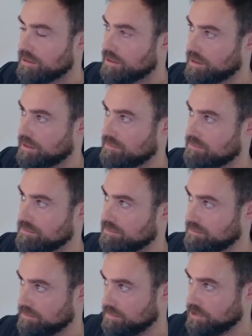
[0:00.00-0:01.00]

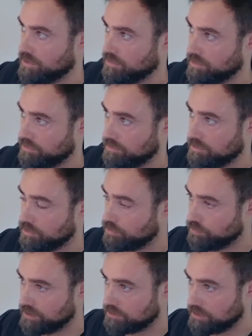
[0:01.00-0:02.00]
with
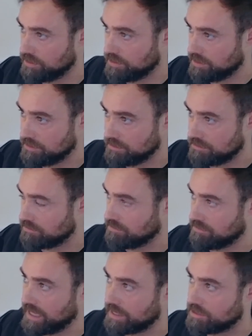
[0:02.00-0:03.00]
good returns
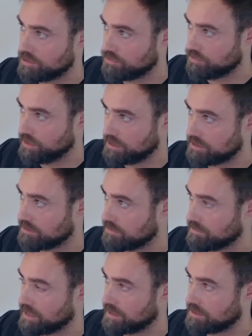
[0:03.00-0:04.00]
and managing risk.
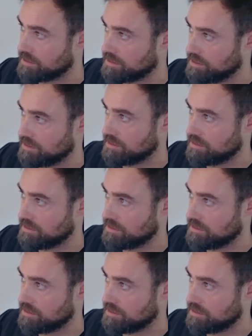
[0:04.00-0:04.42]
That's